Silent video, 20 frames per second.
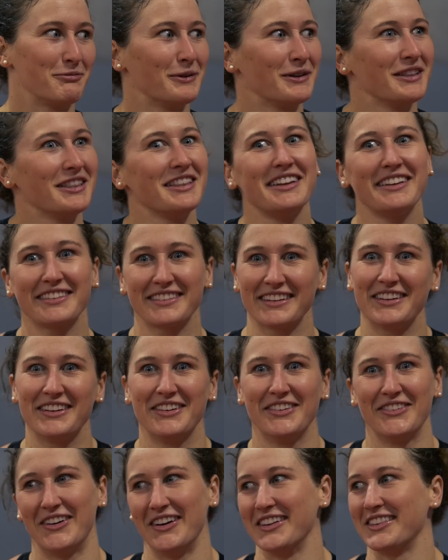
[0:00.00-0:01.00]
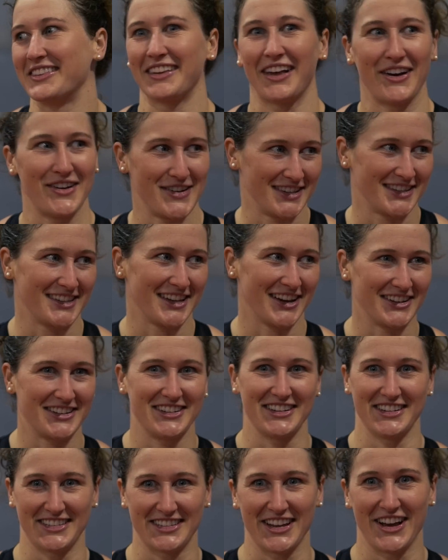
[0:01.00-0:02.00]
but listen to what so-and-so
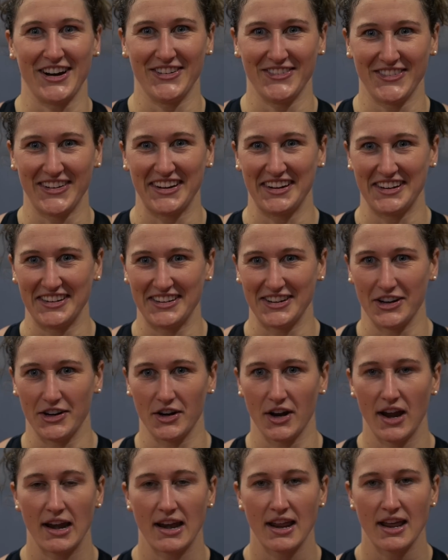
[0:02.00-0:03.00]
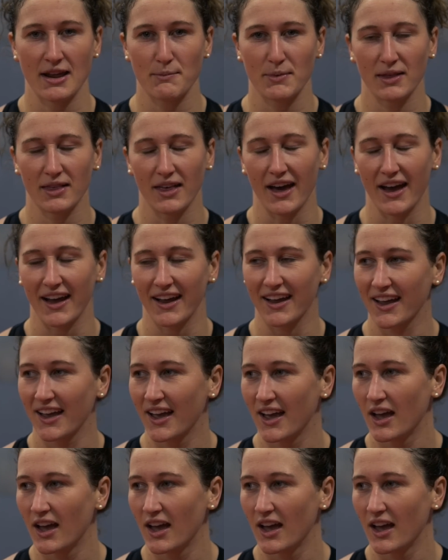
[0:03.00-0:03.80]
just told me to do. And he'd be like,